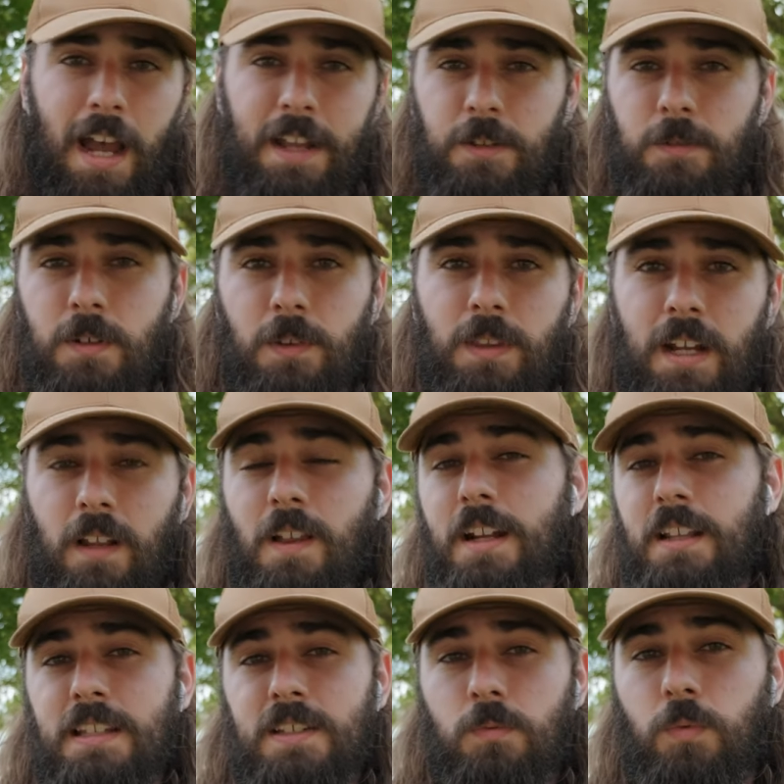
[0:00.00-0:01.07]
I do know that a lot
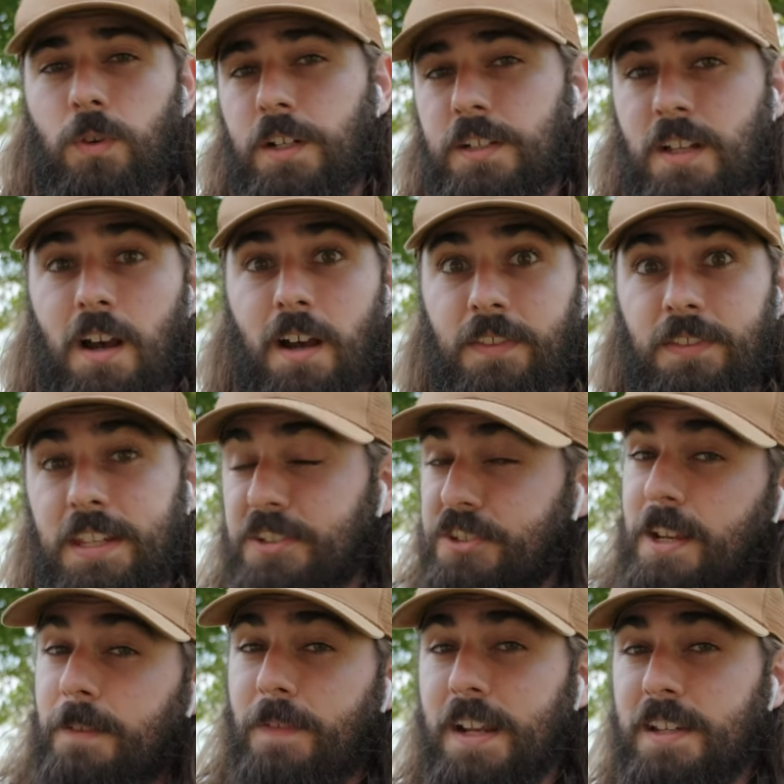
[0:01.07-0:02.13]
of these worked on the
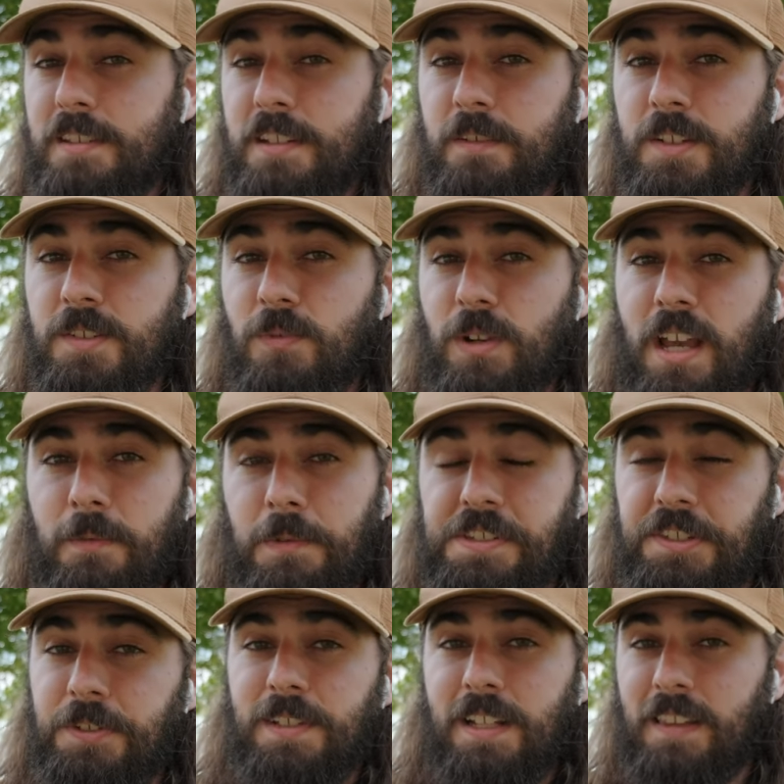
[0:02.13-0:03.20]
GFX series when I
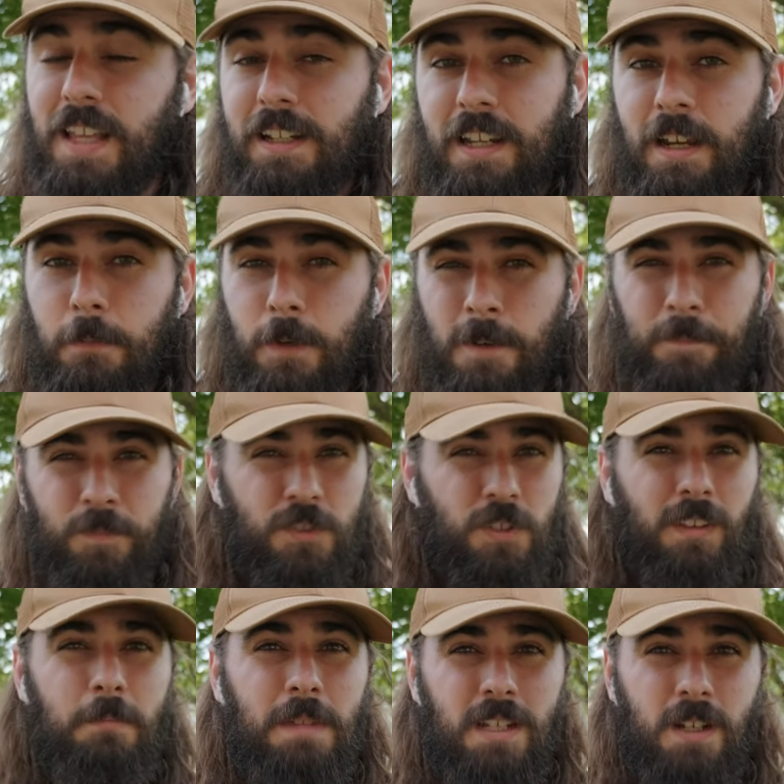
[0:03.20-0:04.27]
was using that camera. So
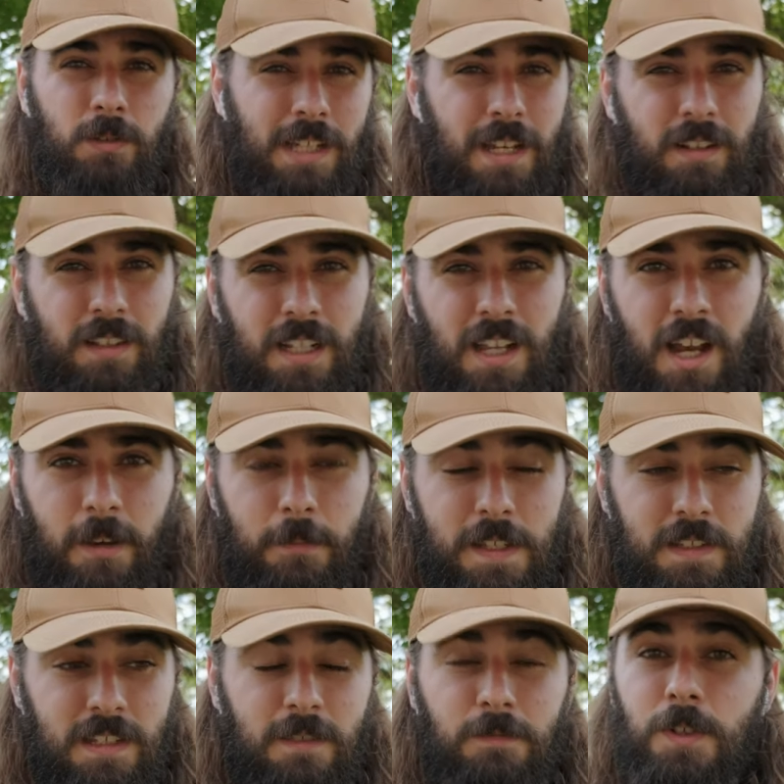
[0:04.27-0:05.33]
let me know down in the
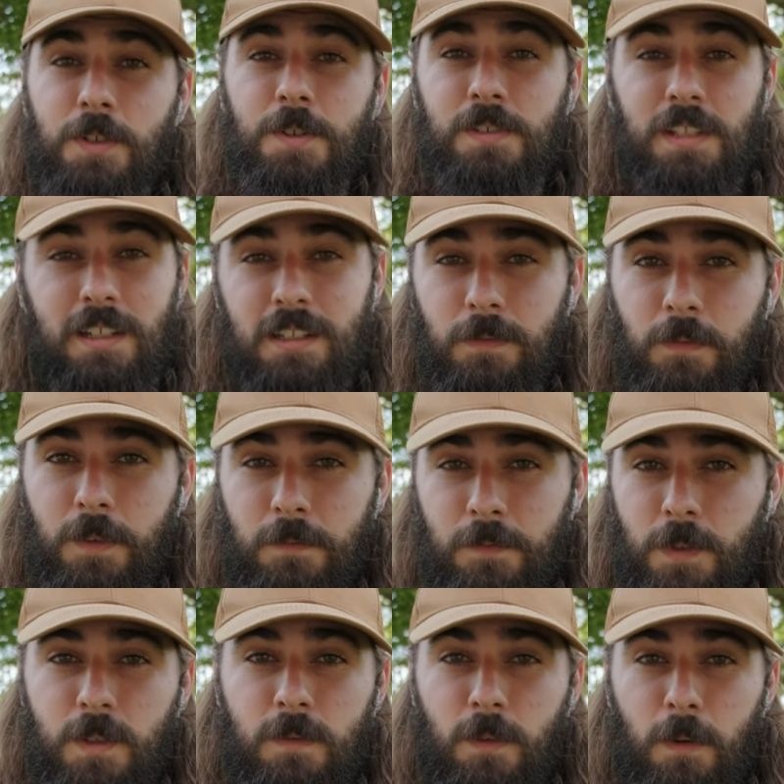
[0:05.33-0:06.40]
comments if you're using a different
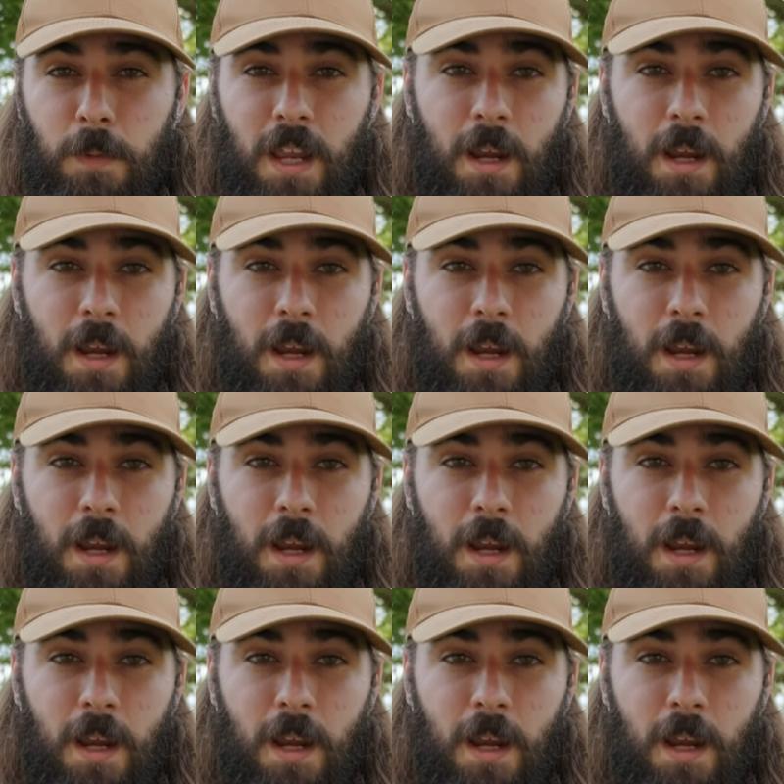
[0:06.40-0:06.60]
Fujifilm